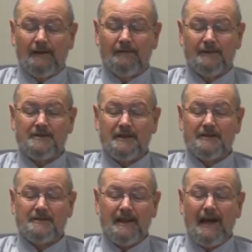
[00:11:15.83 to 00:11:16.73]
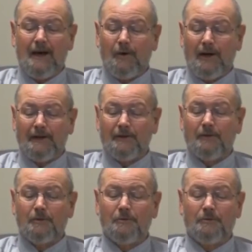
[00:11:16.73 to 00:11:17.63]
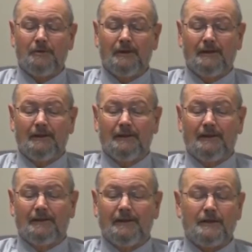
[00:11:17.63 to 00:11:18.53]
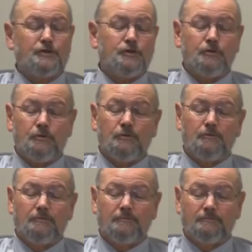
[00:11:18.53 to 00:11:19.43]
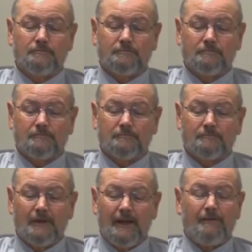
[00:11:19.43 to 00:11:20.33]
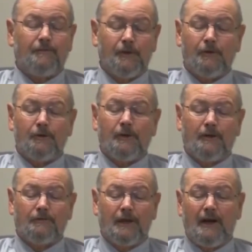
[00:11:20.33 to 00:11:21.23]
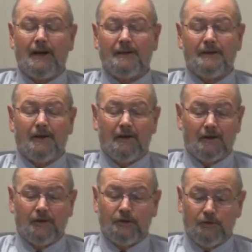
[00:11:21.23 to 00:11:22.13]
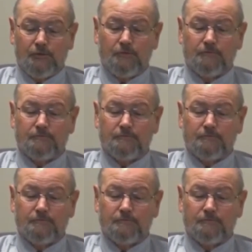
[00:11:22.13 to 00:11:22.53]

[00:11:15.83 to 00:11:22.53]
He says, now I know that you, a fear of God are you,